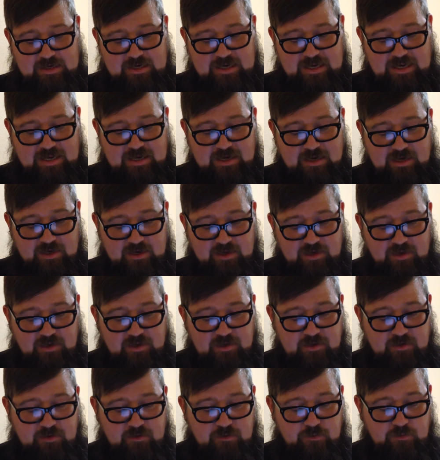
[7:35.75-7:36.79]
India,
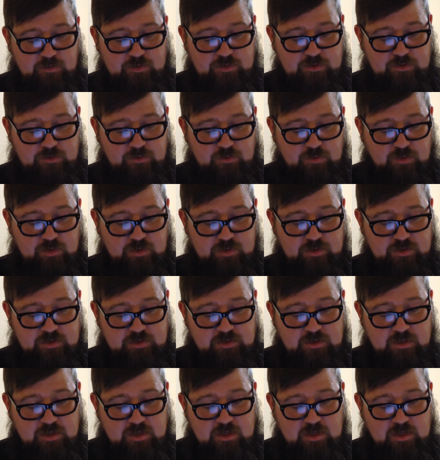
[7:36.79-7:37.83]
which
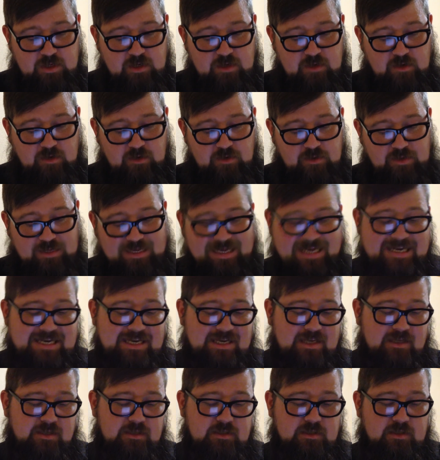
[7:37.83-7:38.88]
was on the
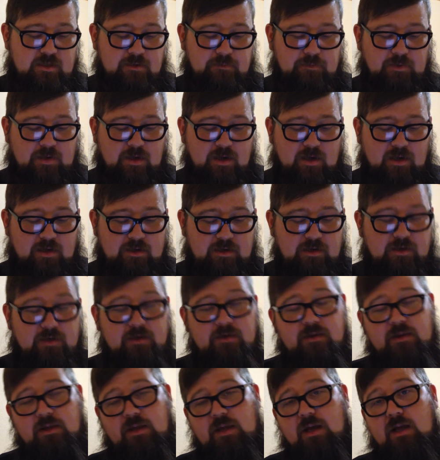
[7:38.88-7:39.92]
Indian
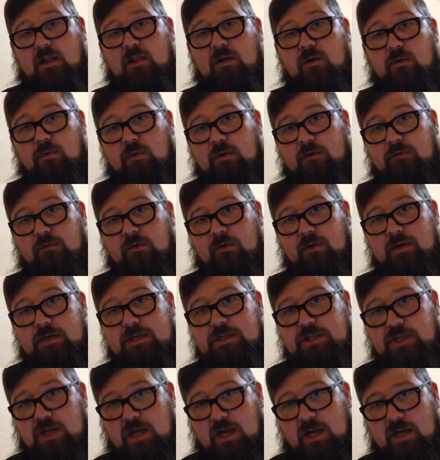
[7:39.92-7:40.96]
subcontinent, the Yellow River in
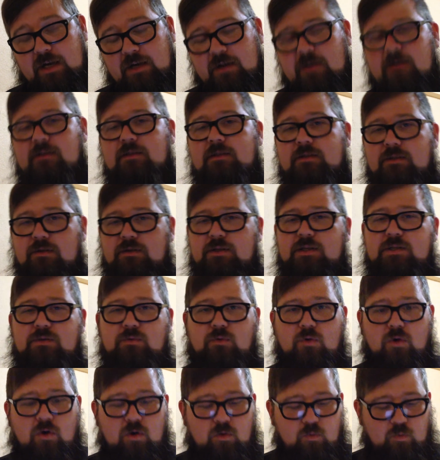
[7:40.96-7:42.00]
China. So these
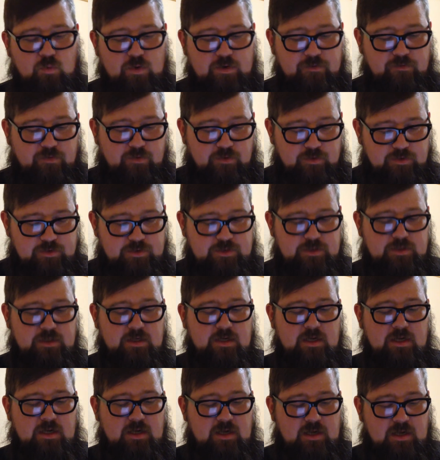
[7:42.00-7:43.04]
were all rivers
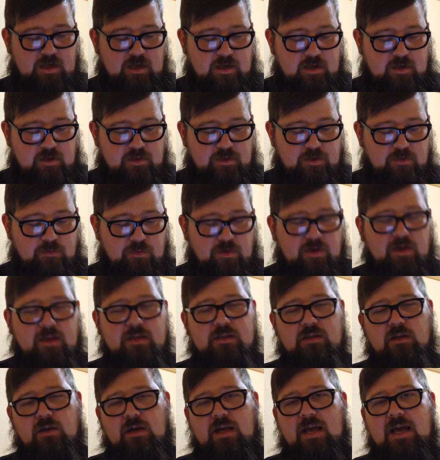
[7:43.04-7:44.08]
that we
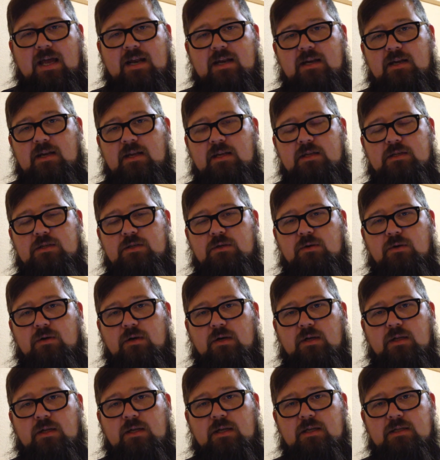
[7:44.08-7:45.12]
can look at it
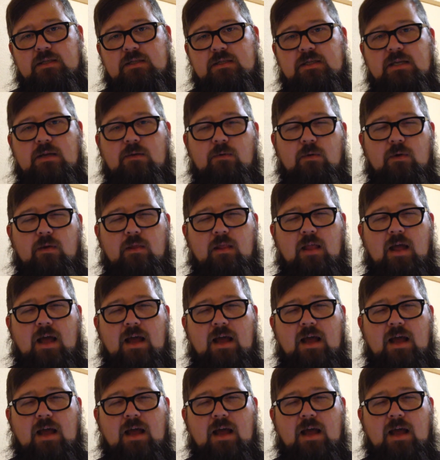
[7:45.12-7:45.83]
historically and see where